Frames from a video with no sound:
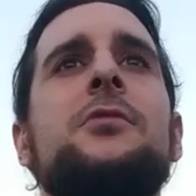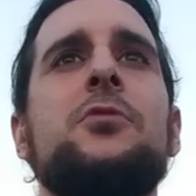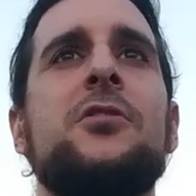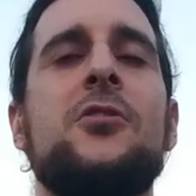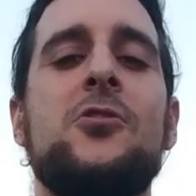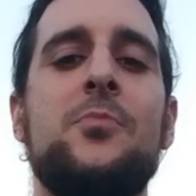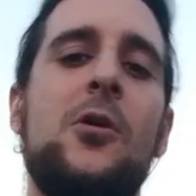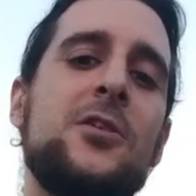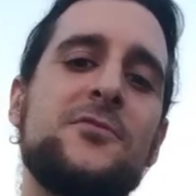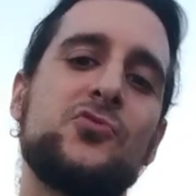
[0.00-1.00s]
We are all
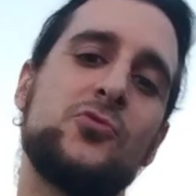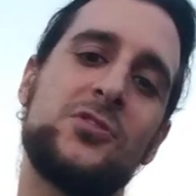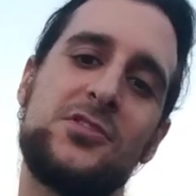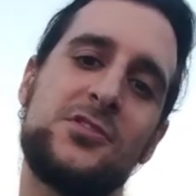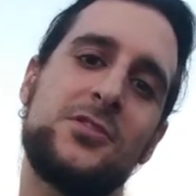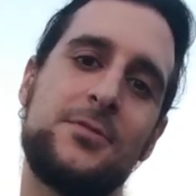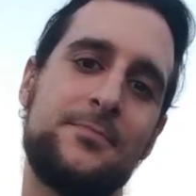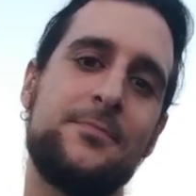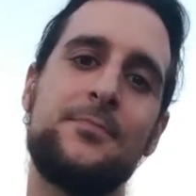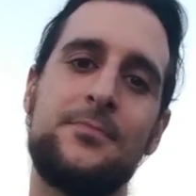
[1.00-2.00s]
part of source.
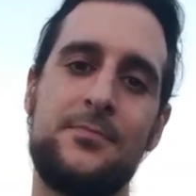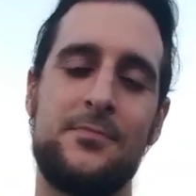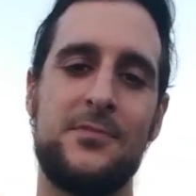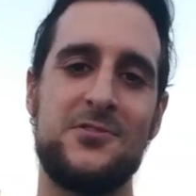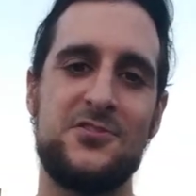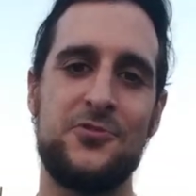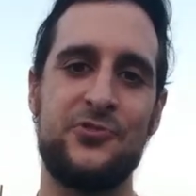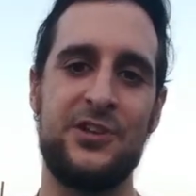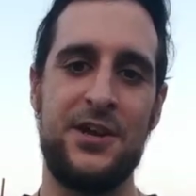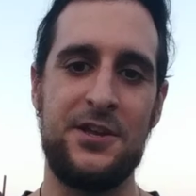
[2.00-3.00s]
There's no
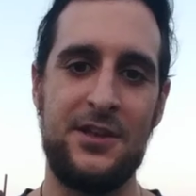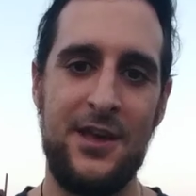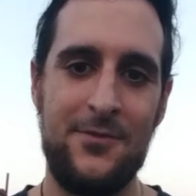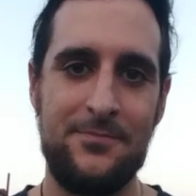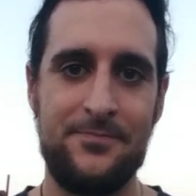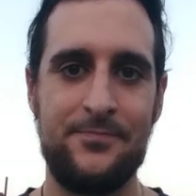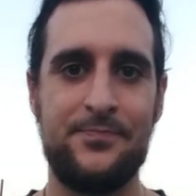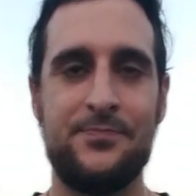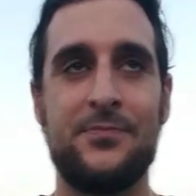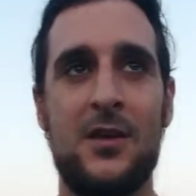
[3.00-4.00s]
denying that.
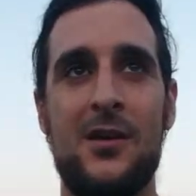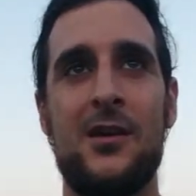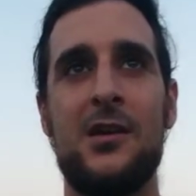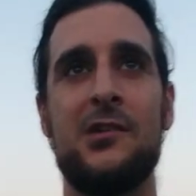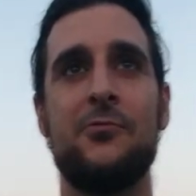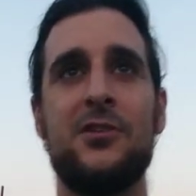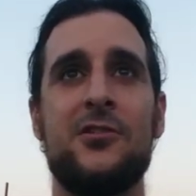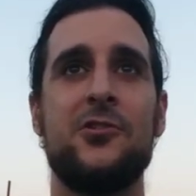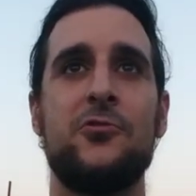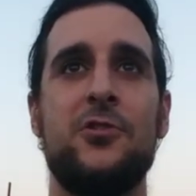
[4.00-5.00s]
We
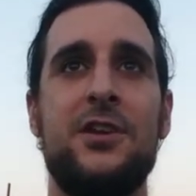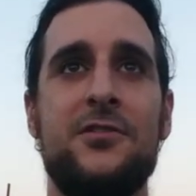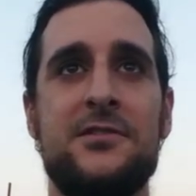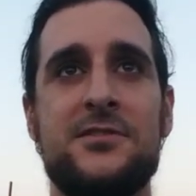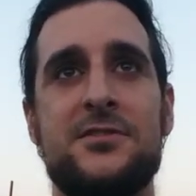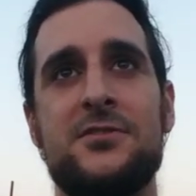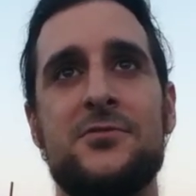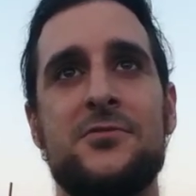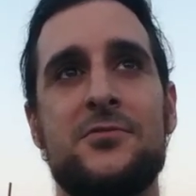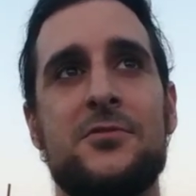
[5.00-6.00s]
are creators
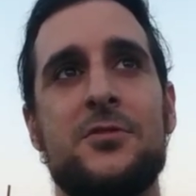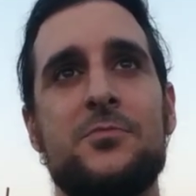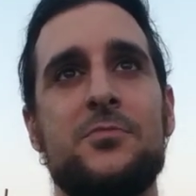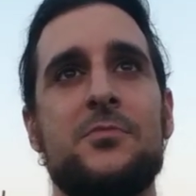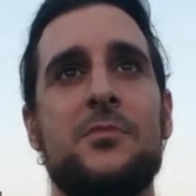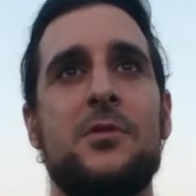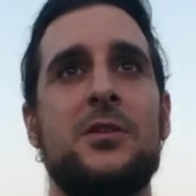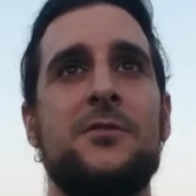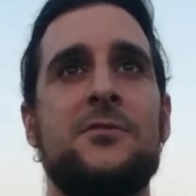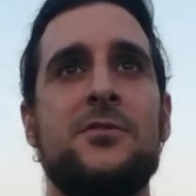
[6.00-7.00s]
too,
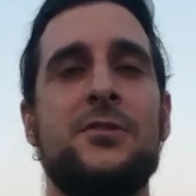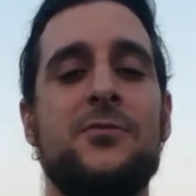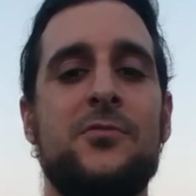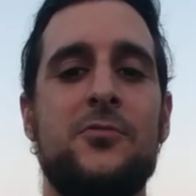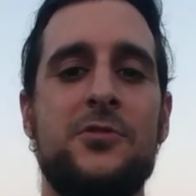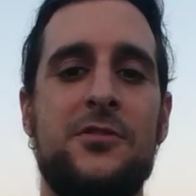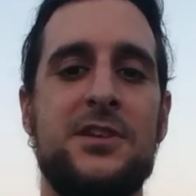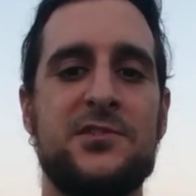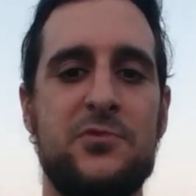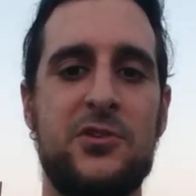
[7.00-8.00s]
even though the
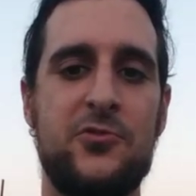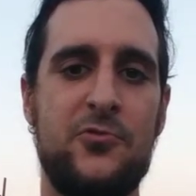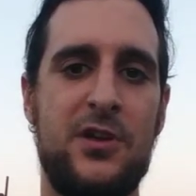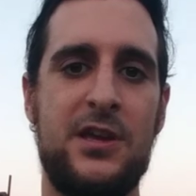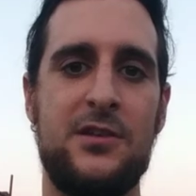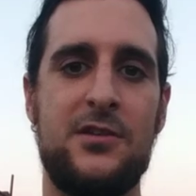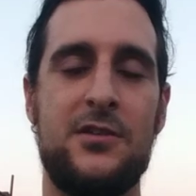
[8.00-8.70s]
things we create